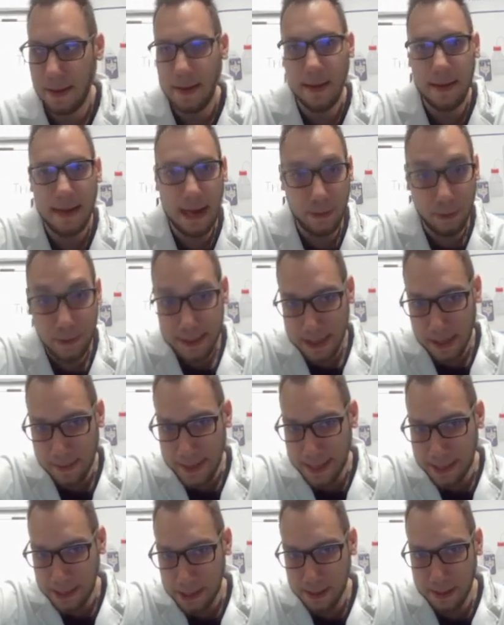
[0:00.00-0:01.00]
I already
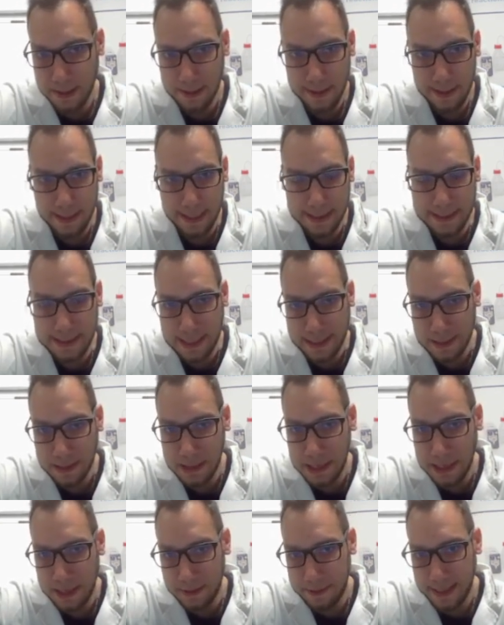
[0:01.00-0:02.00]
mentioned the second
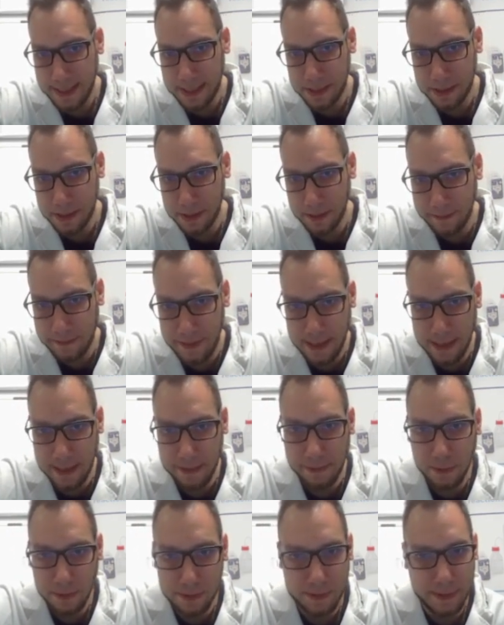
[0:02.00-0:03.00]
generation of the
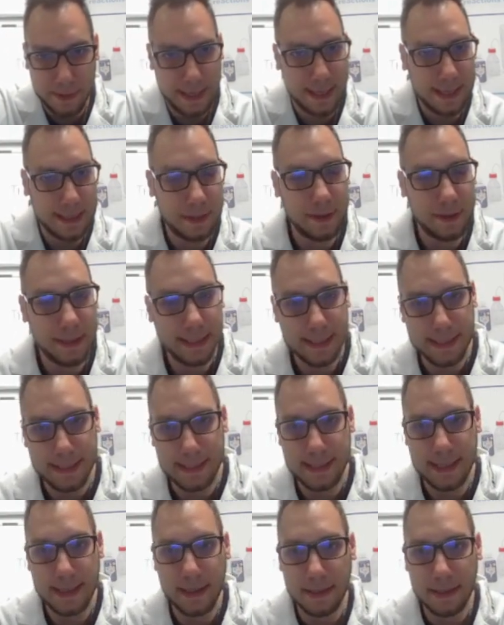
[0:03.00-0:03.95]
water electrolysis cell.